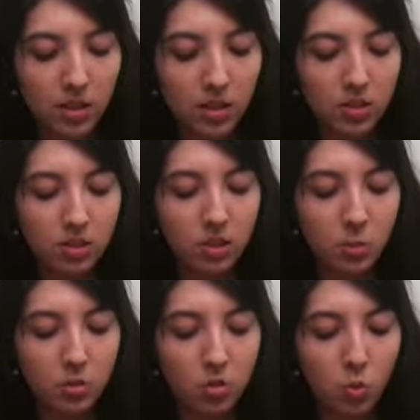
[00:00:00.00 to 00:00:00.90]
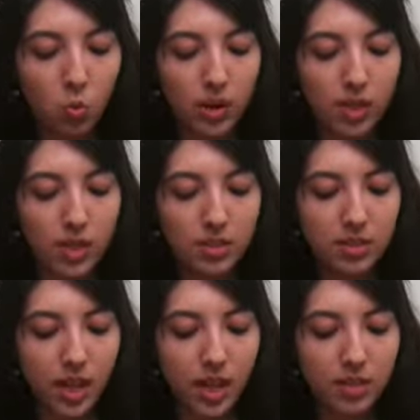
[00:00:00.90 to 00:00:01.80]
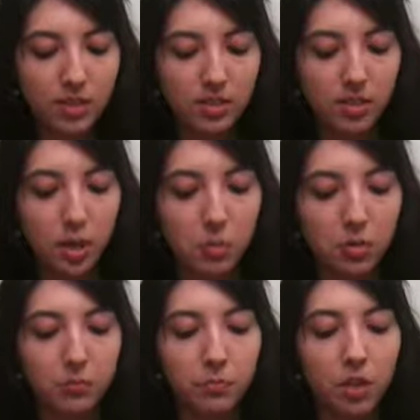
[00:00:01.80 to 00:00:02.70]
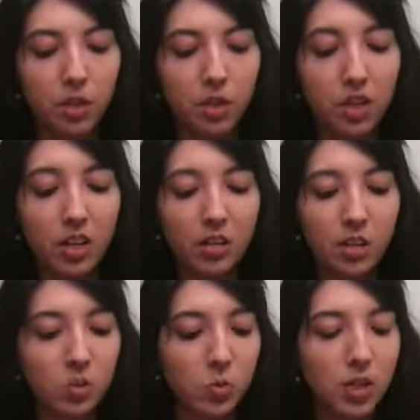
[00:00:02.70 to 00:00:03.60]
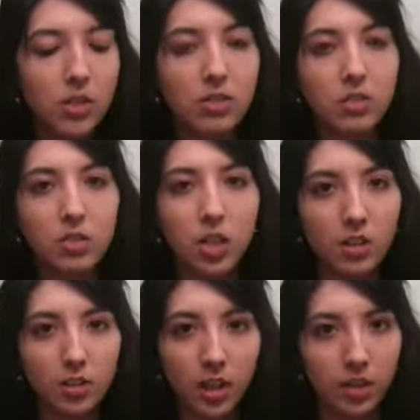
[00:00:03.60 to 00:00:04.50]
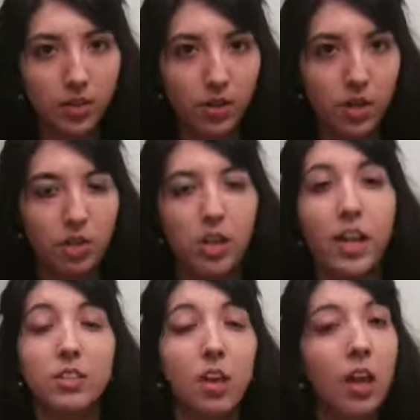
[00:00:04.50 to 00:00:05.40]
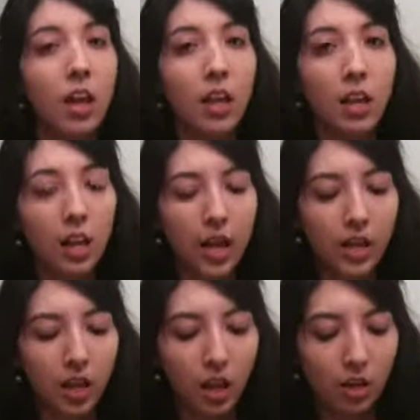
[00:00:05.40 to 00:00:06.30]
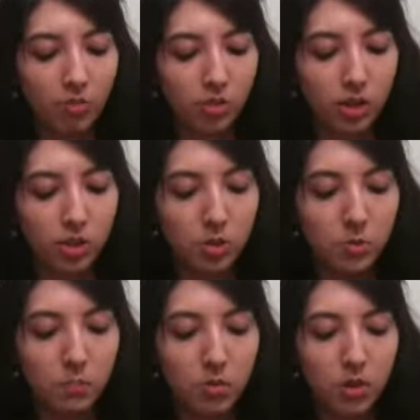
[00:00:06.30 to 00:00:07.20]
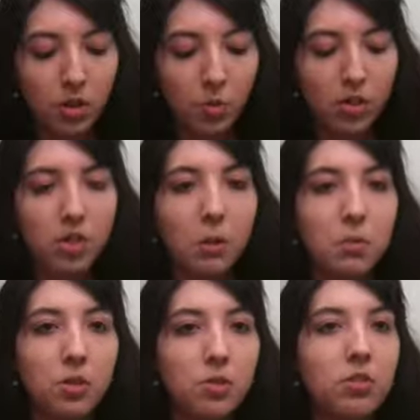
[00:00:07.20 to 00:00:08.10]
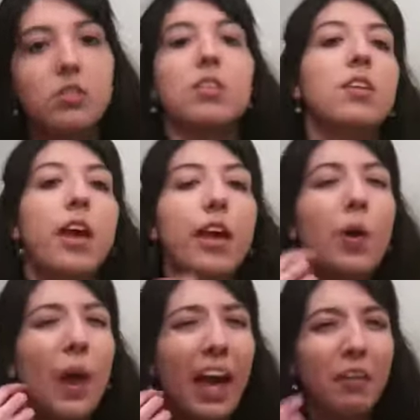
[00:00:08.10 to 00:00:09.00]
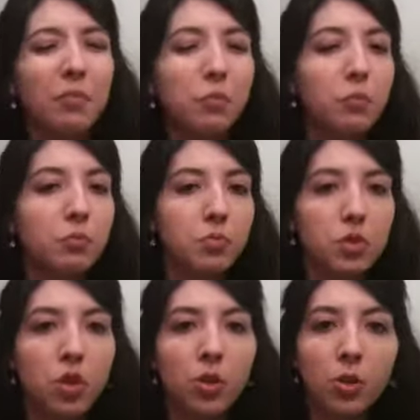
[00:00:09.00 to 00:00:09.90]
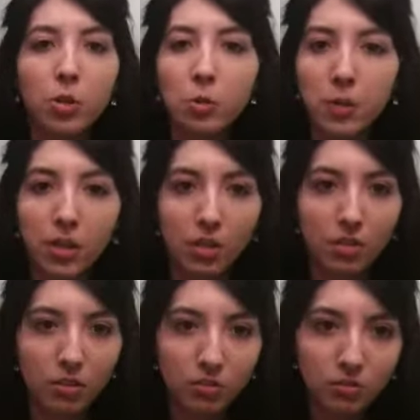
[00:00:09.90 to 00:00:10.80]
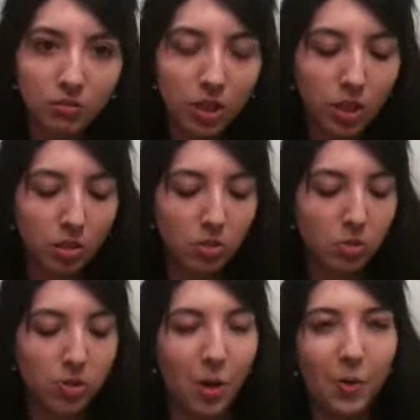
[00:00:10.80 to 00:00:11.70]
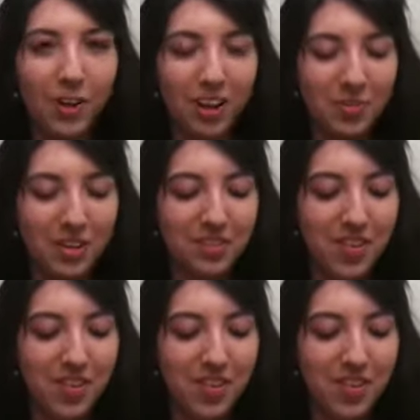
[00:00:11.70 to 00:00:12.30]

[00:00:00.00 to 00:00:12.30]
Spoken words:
This is number 20, Sand Sable. And this one, it's just like the foundation. It has light coverage, which I'm using today. I don't have too many issues going on my